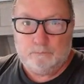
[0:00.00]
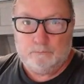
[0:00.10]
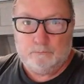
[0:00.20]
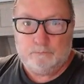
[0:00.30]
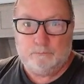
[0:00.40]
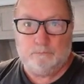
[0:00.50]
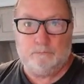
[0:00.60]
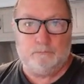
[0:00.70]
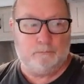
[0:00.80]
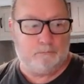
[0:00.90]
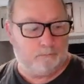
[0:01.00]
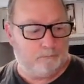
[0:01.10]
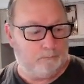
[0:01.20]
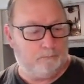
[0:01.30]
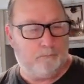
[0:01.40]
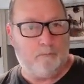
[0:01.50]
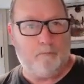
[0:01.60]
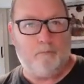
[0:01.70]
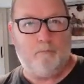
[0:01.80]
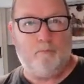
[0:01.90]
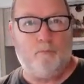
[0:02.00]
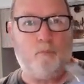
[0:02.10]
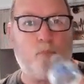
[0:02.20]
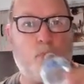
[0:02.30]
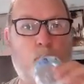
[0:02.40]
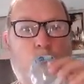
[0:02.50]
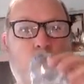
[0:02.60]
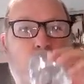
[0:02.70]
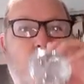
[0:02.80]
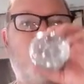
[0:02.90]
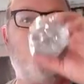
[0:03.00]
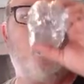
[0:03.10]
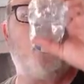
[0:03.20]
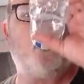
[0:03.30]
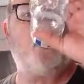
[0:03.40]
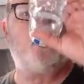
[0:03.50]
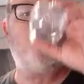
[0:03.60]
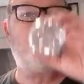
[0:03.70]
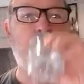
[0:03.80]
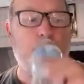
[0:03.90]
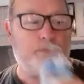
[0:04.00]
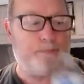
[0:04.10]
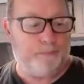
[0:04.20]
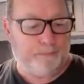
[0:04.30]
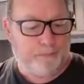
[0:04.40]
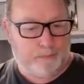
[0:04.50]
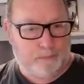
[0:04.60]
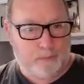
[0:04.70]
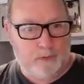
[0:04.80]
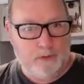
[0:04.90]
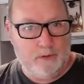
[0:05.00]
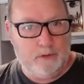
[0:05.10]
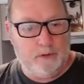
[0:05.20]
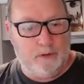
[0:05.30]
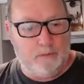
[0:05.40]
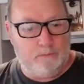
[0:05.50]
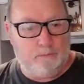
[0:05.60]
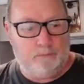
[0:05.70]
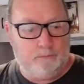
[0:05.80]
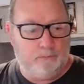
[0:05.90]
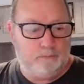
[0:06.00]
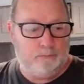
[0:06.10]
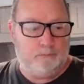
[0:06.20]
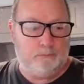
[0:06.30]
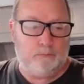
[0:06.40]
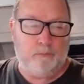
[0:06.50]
The person shown says nothing.